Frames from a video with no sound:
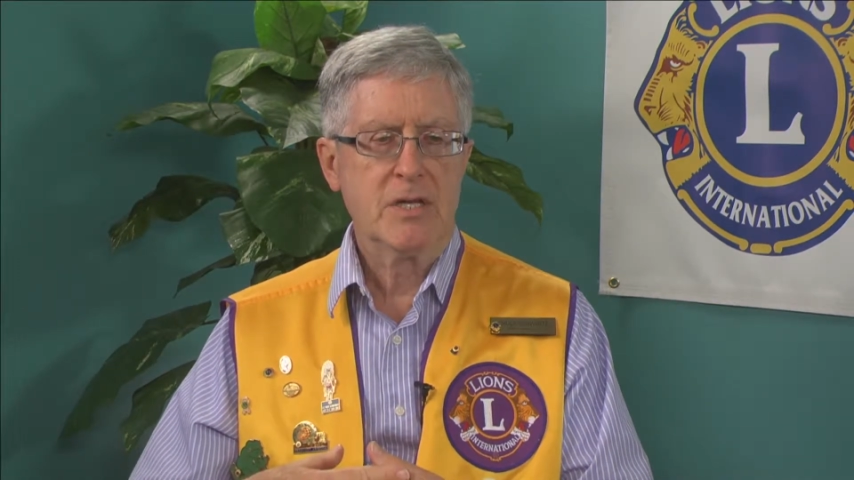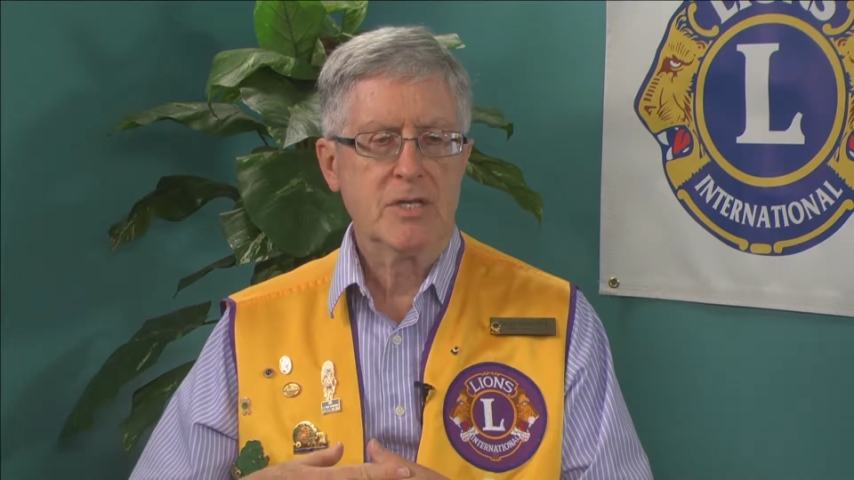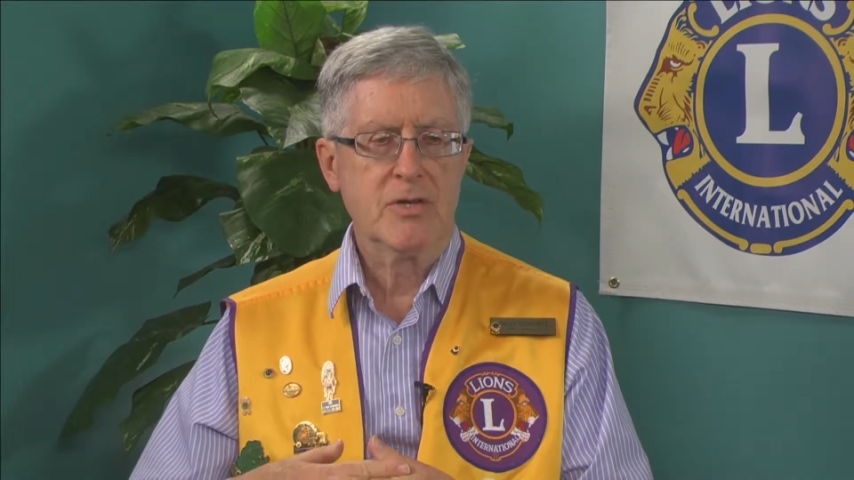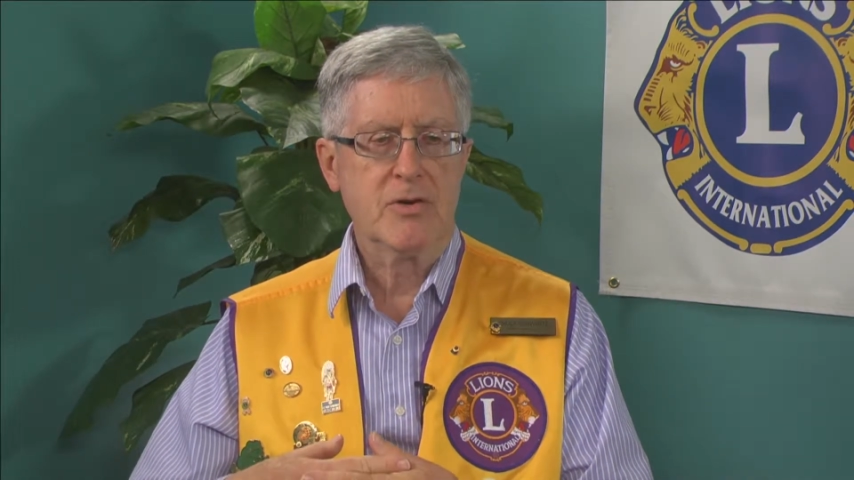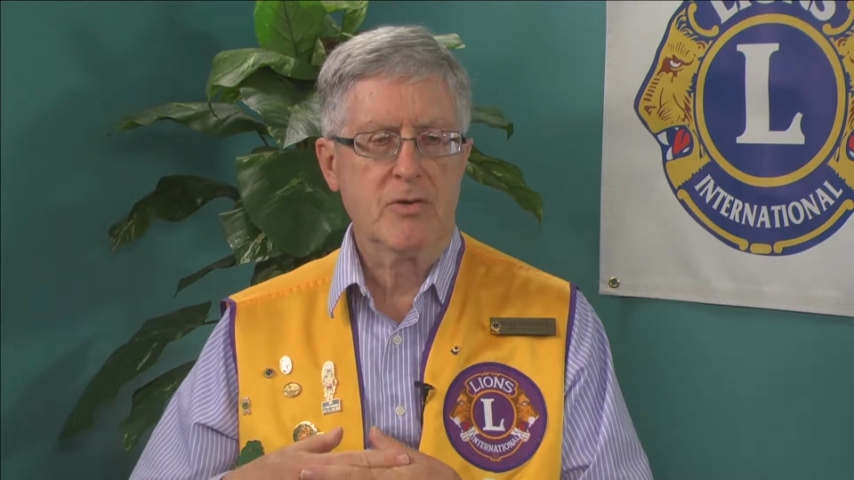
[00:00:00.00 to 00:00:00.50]

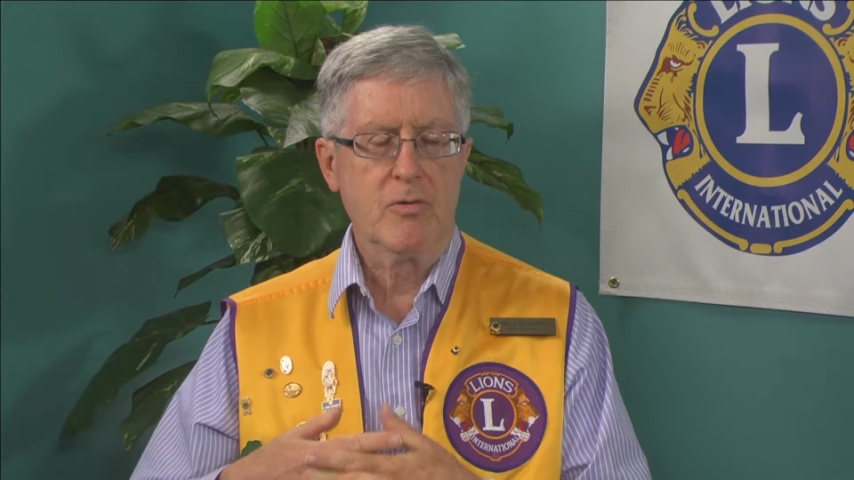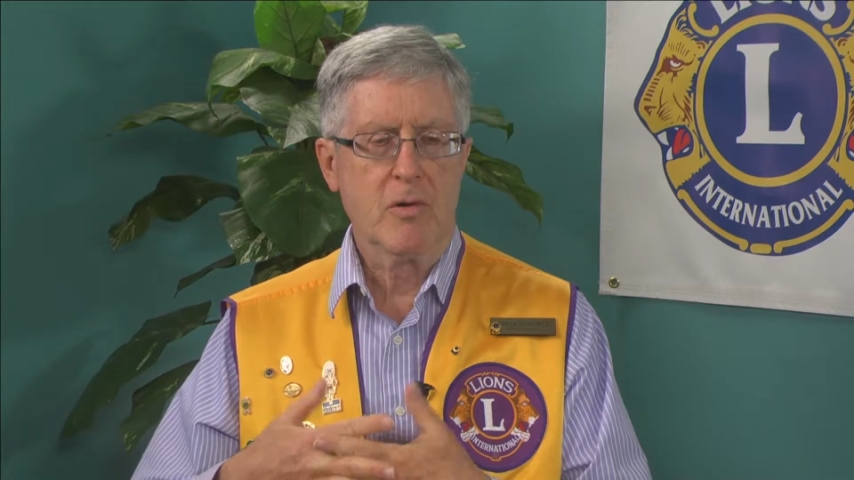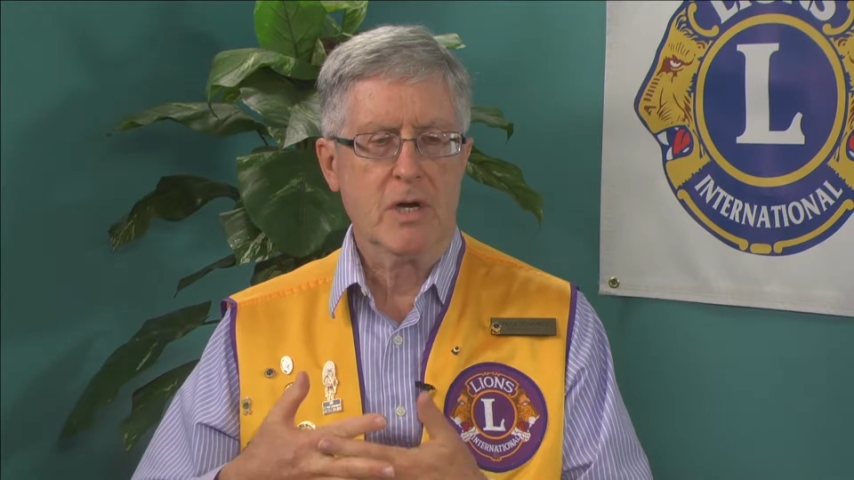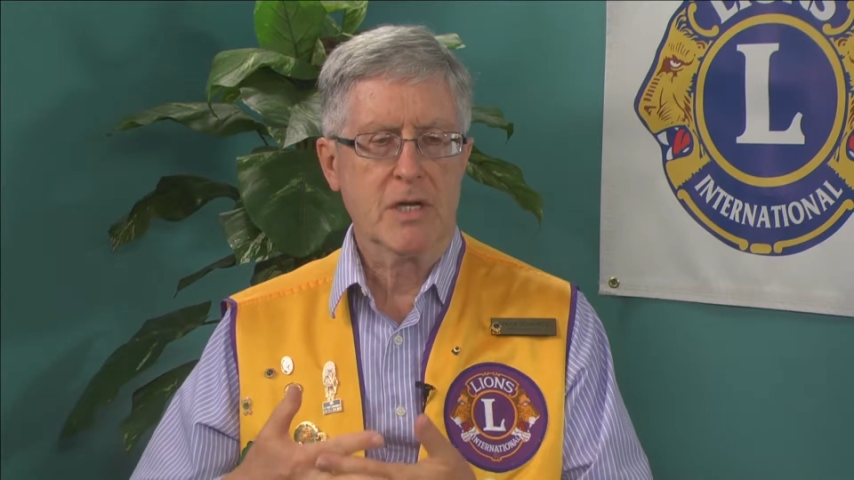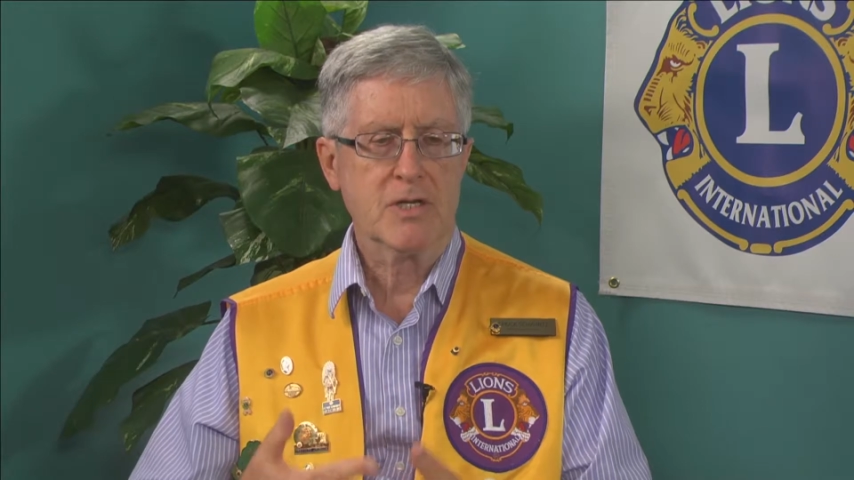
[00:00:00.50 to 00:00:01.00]

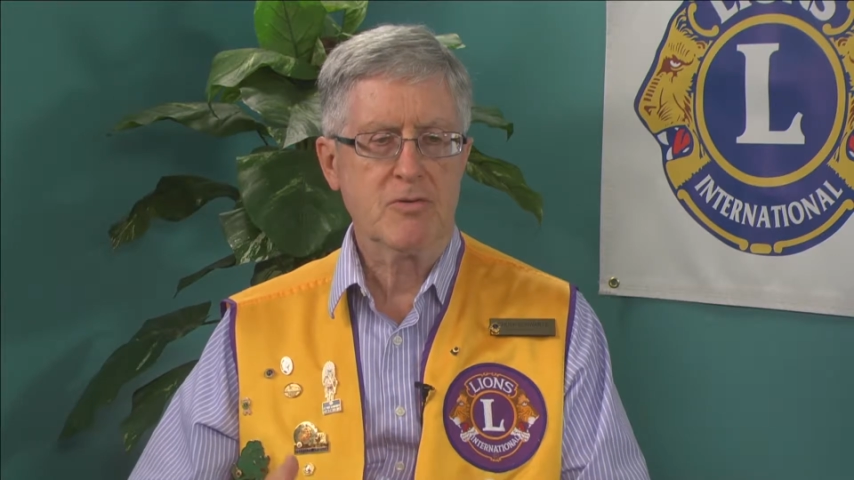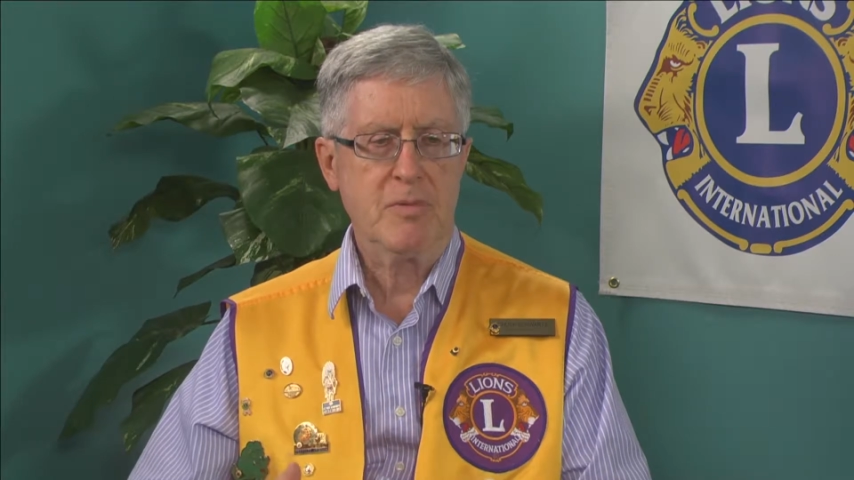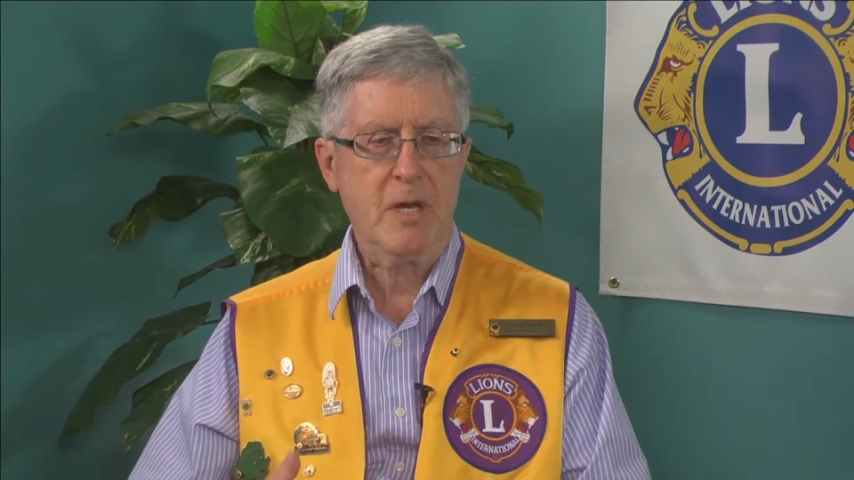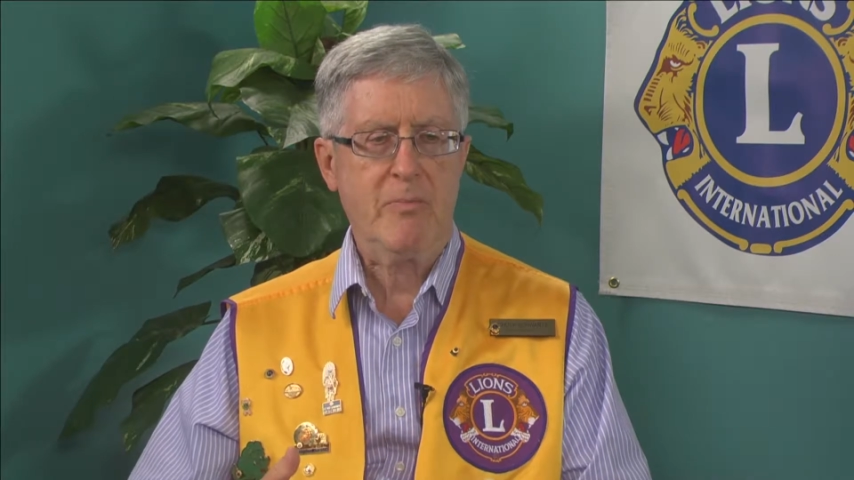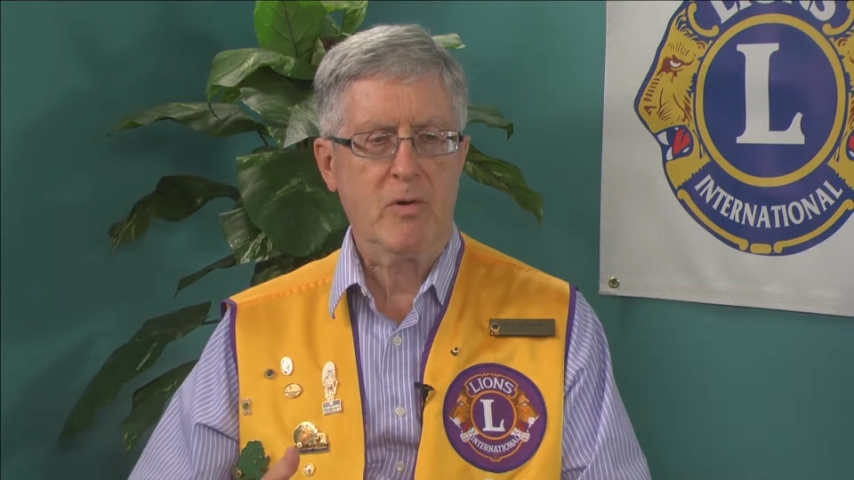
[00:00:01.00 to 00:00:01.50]
to
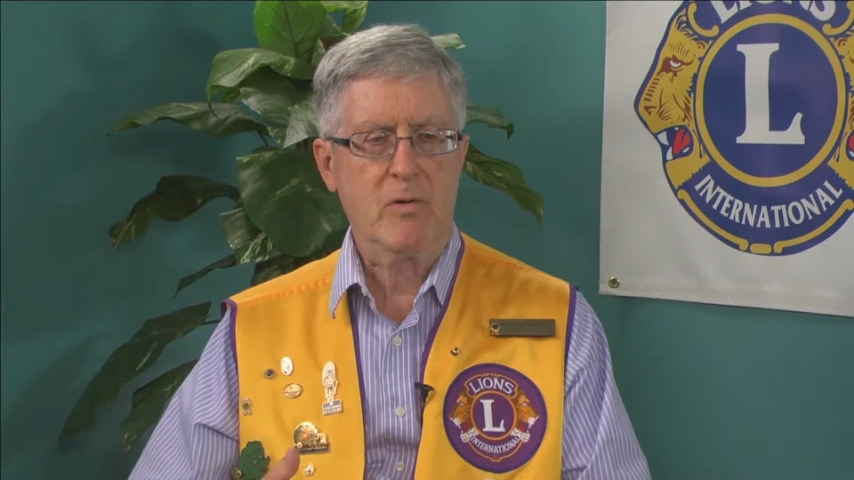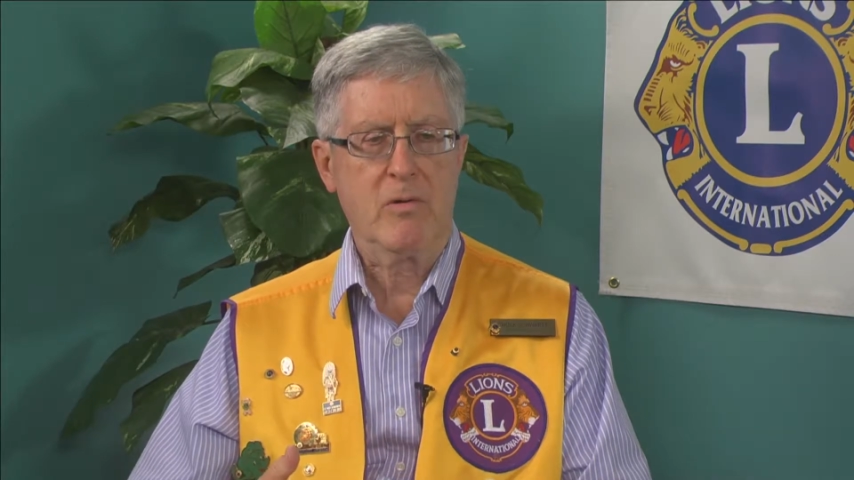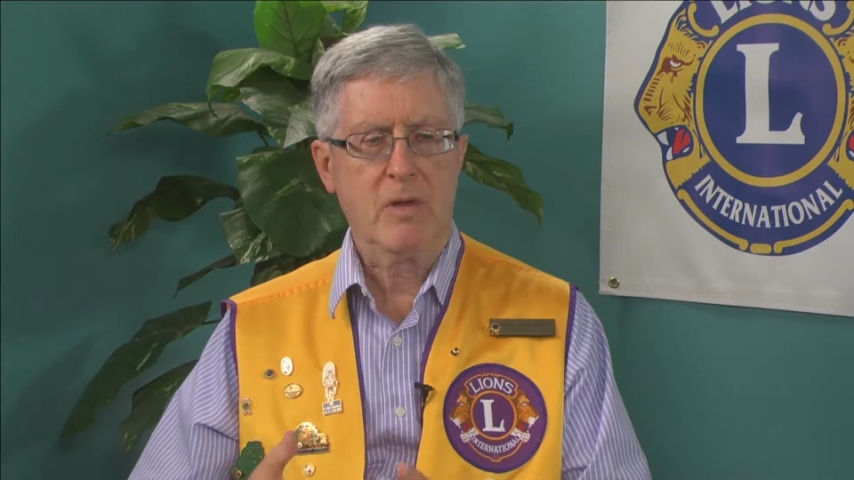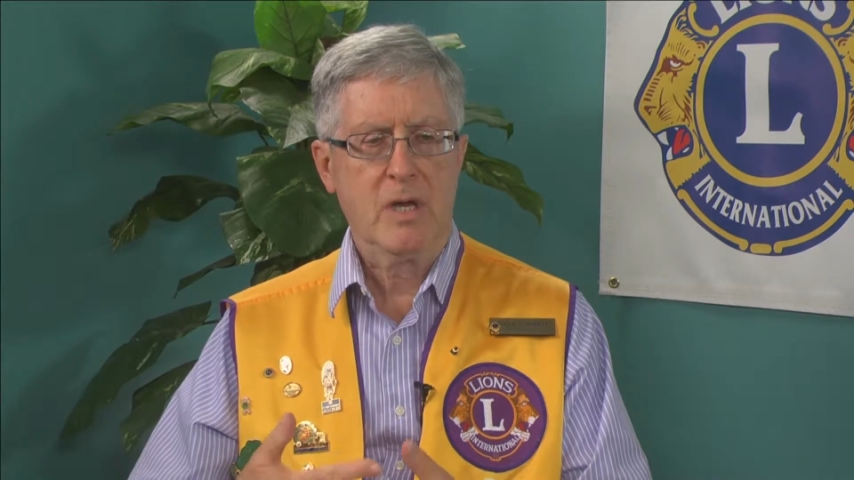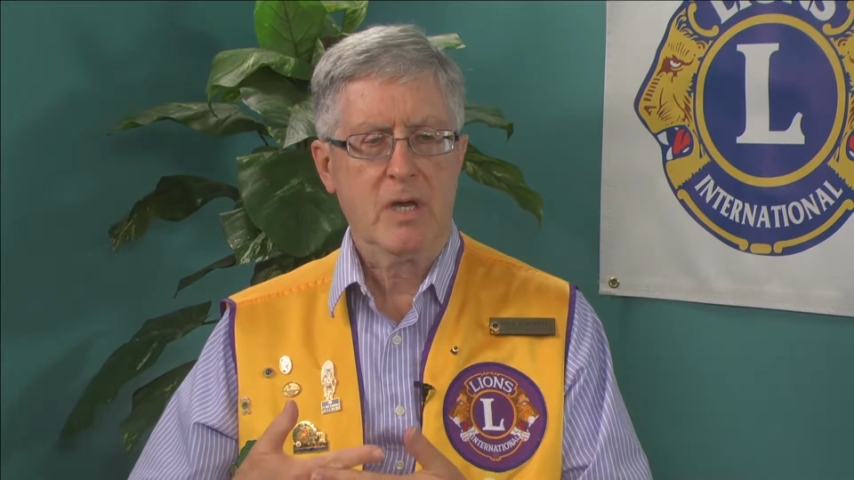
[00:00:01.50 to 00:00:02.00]
people